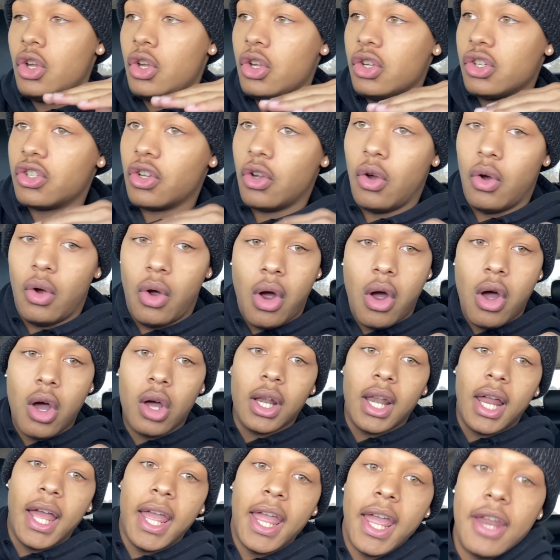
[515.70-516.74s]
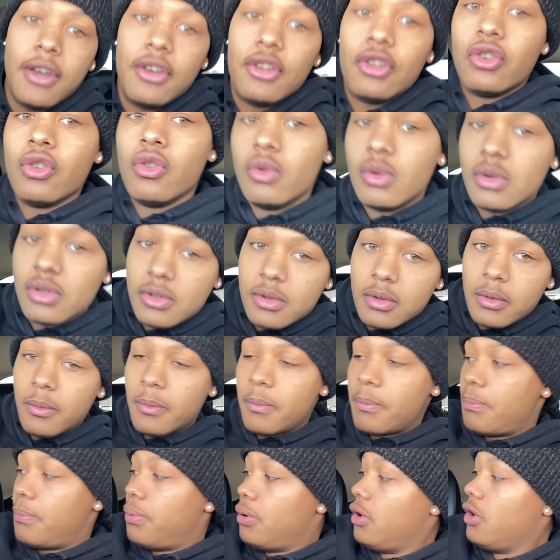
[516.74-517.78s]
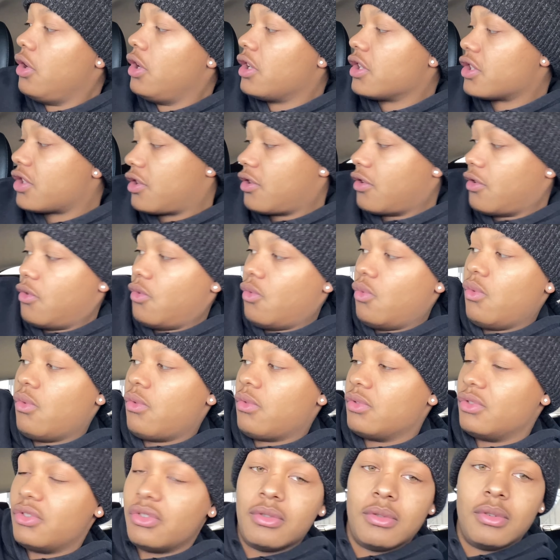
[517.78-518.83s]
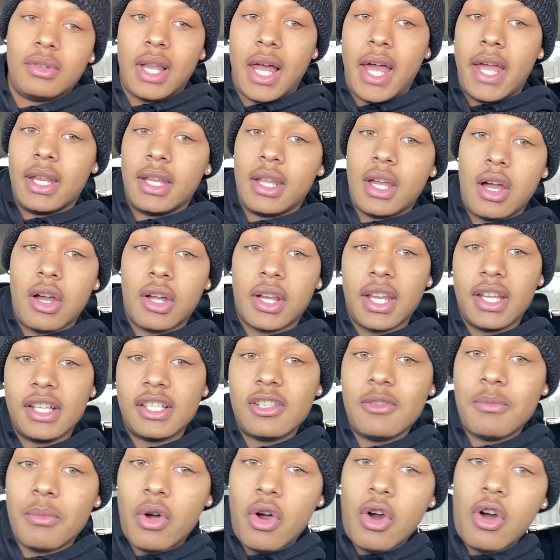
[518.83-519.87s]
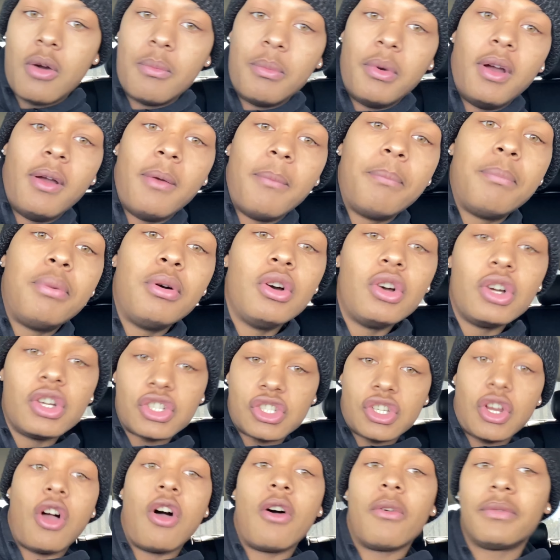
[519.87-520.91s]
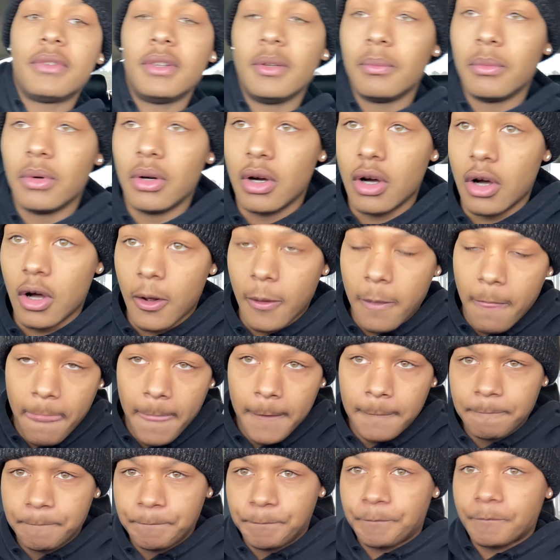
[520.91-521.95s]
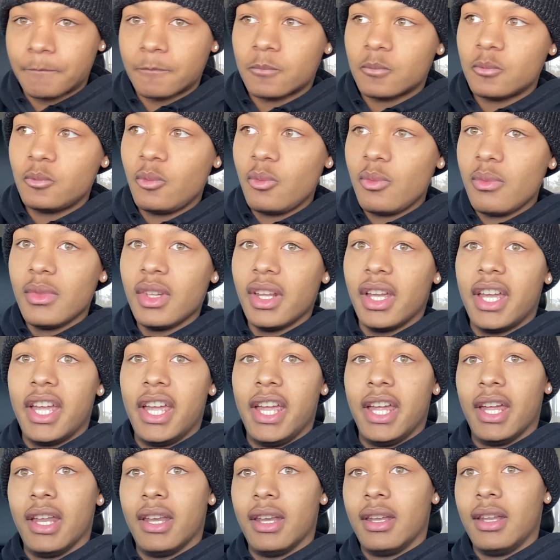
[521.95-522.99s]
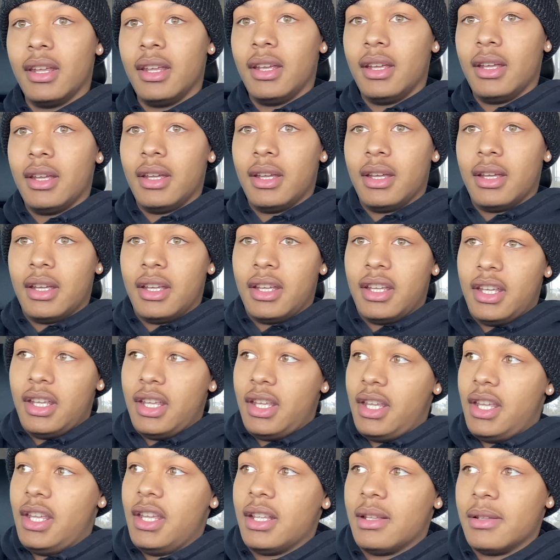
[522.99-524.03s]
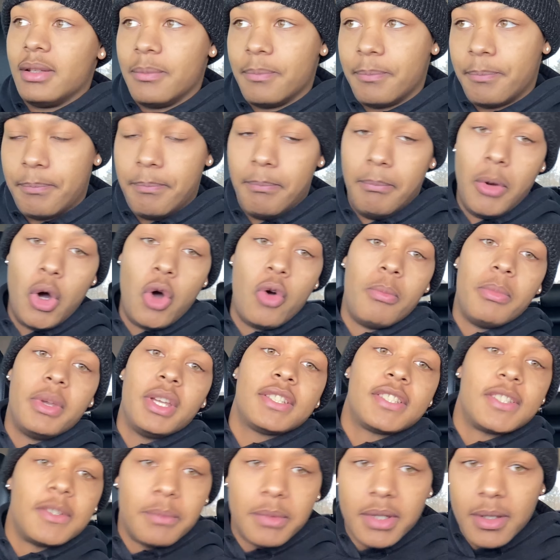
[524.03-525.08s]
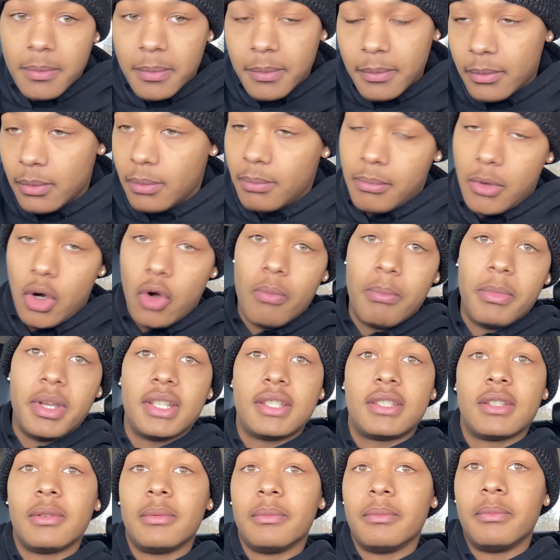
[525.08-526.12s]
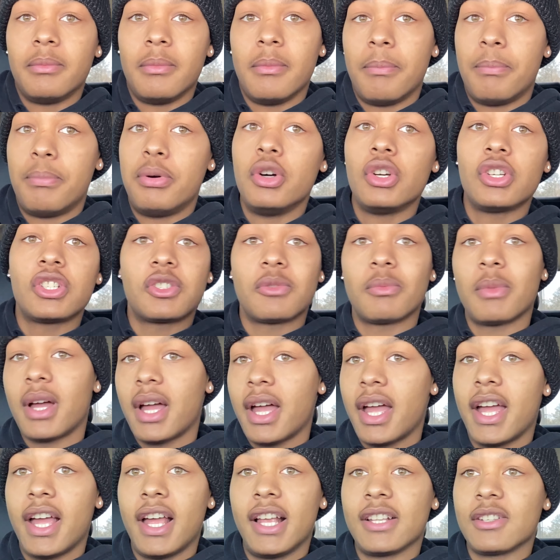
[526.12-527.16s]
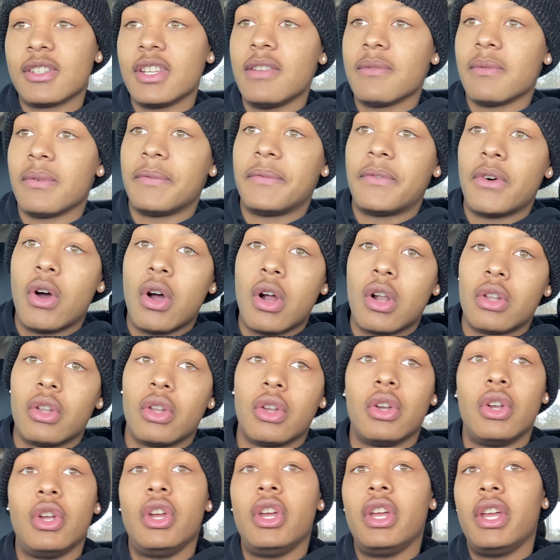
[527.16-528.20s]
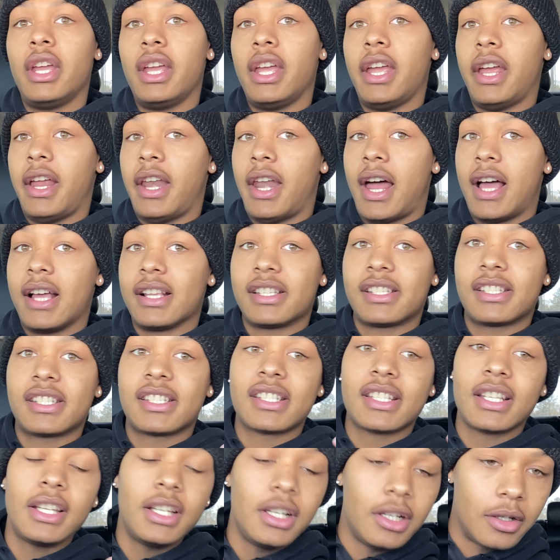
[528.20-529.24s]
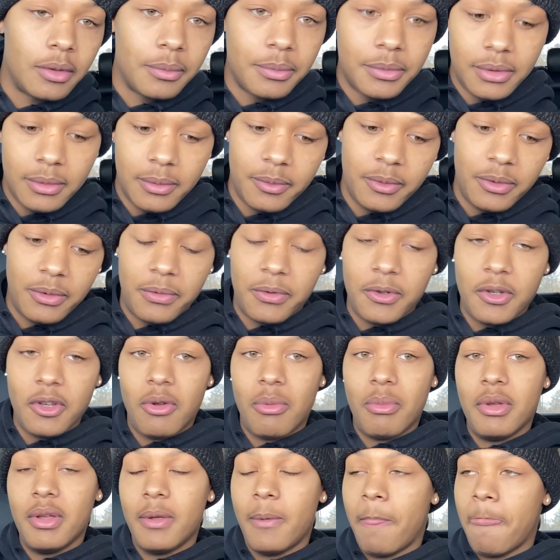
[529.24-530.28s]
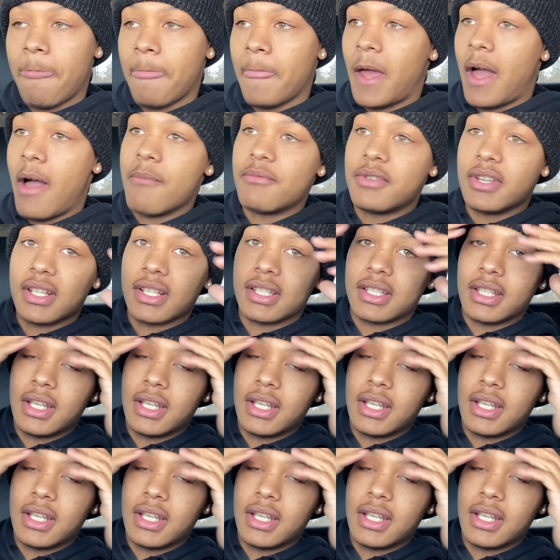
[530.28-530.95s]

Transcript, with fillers: So all I had to do was push, like y'all can't see my arm, but push off the mug and it momentum momentum pushed my ass even farther and I slipped. You feel me? I'm just